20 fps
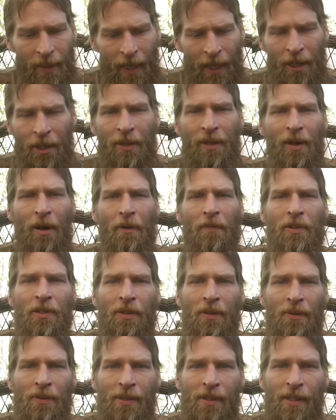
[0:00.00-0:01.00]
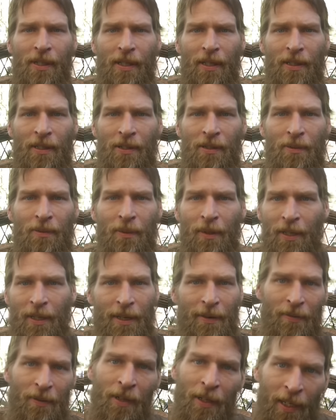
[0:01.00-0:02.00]
and you can harvest your own seeds, you really
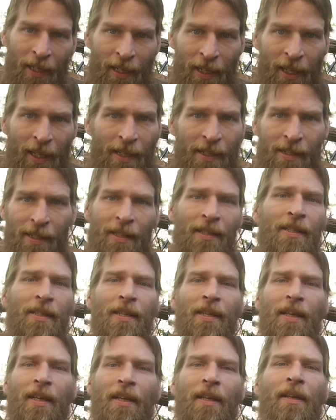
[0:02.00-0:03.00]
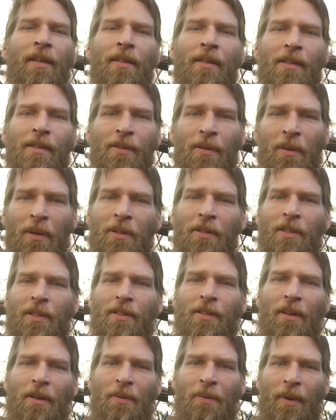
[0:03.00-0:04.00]
never need to get seeds again, so long as
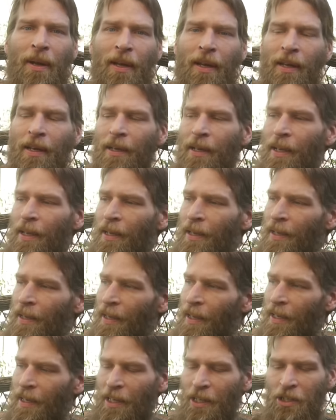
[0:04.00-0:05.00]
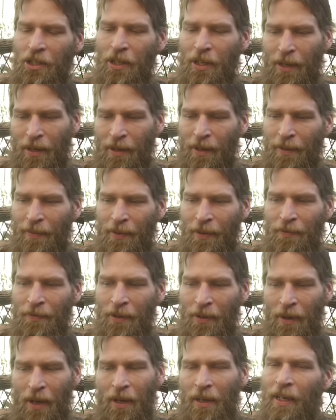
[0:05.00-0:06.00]
it's done right. And each year, even if
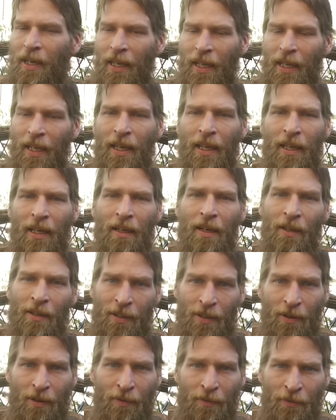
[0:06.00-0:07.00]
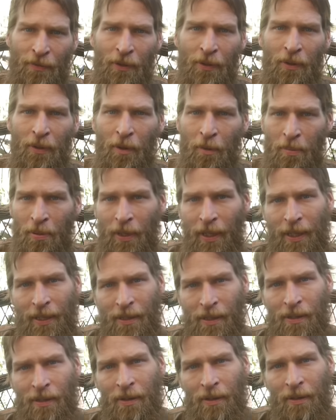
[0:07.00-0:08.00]
you're not going to eat a certain food or
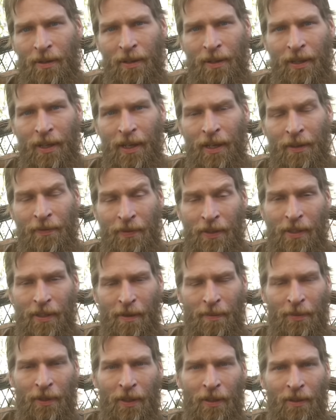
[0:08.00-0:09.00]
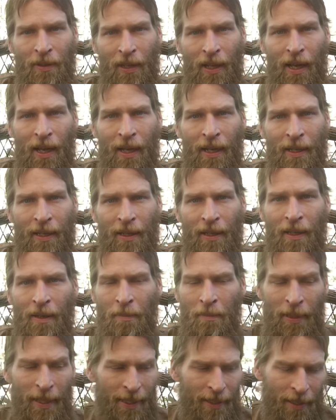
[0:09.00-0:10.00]
plant a certain thing, if it's something you like,
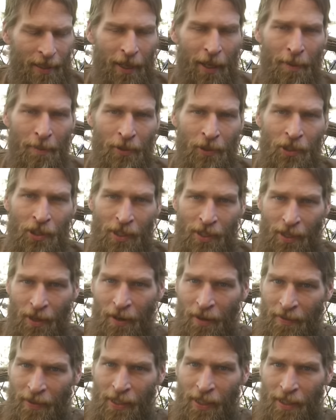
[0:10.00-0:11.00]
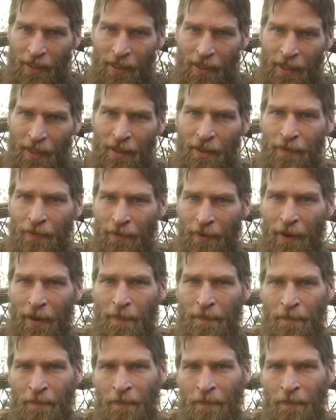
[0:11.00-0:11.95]
plant a couple just to harvest the seeds from.